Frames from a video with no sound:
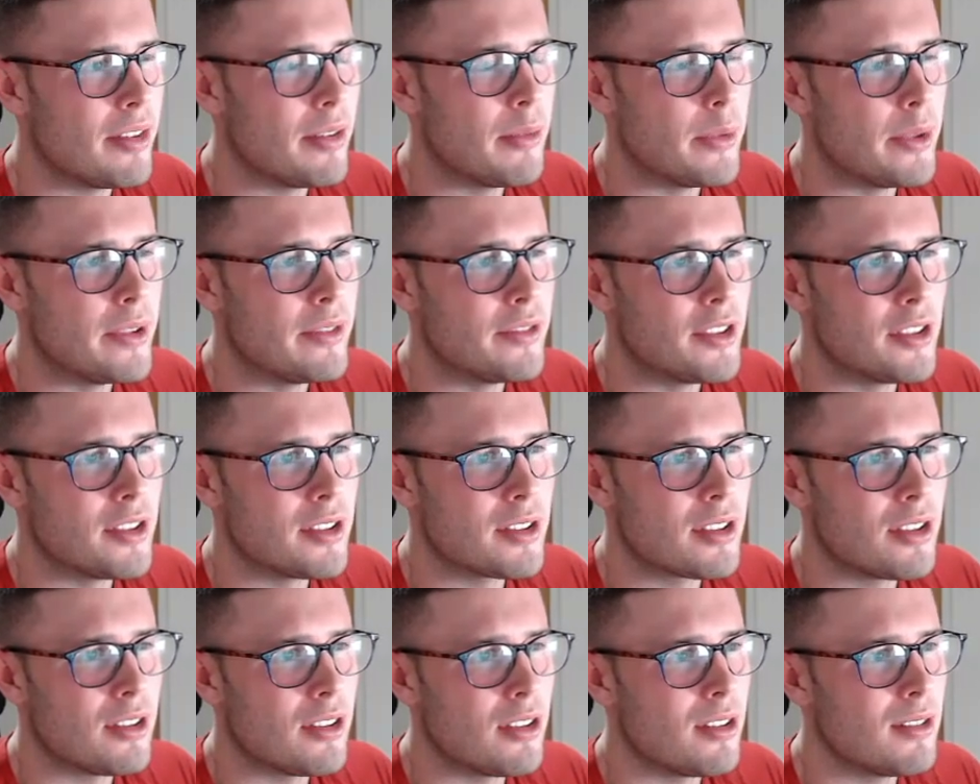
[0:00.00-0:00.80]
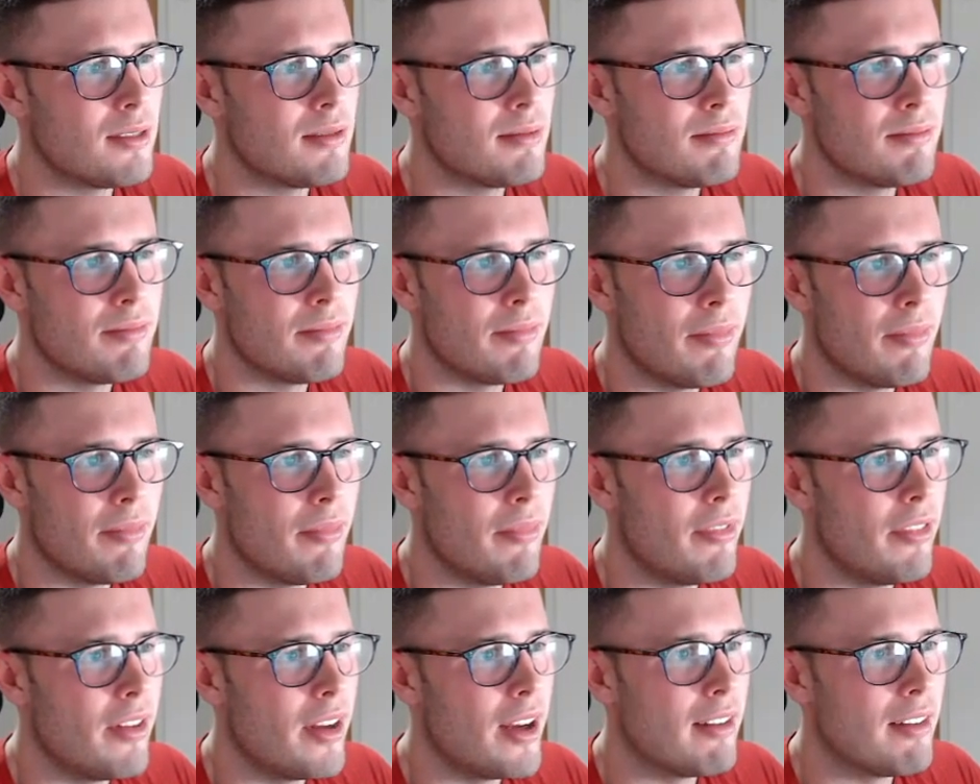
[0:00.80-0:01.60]
We've just got
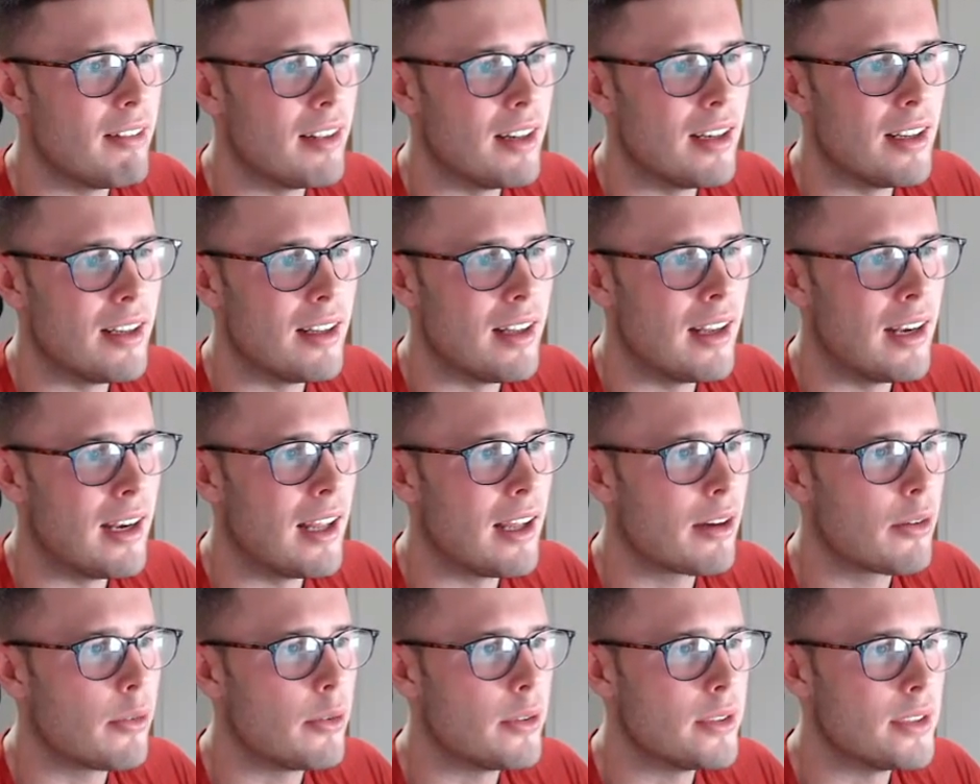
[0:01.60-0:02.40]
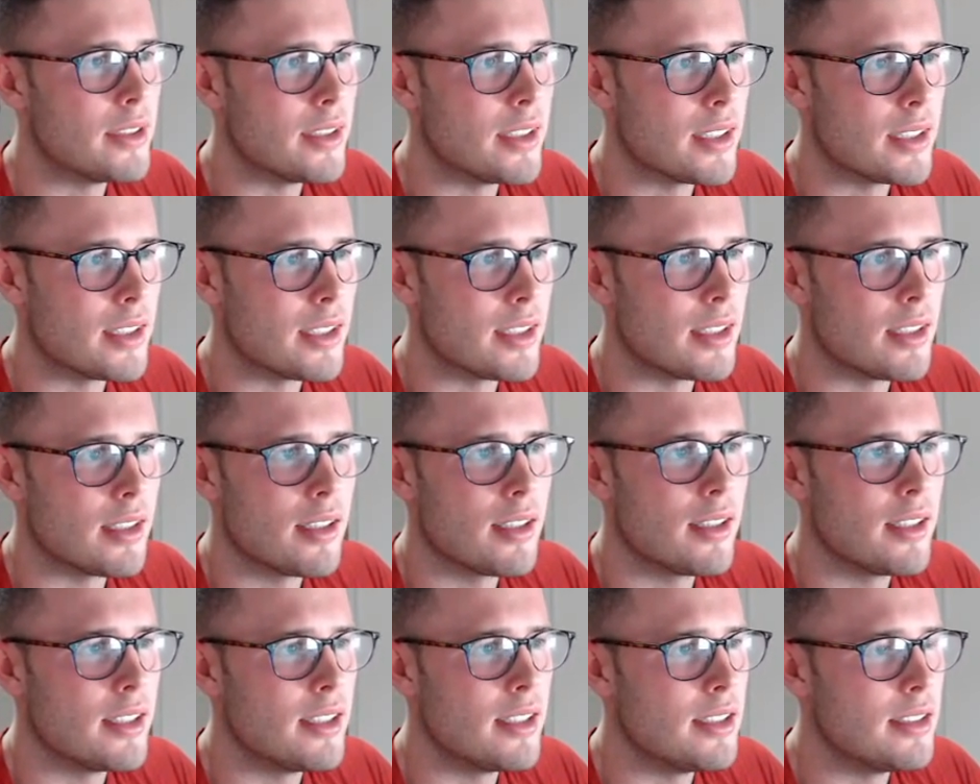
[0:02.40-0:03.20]
very little equity here.
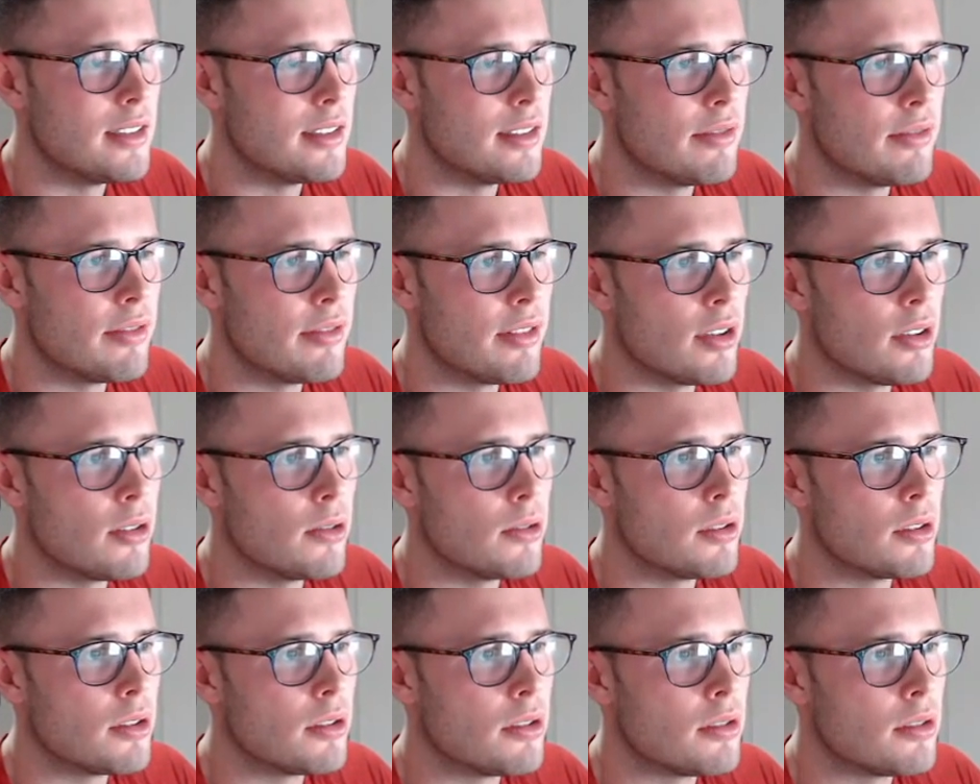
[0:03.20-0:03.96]
Easy fold.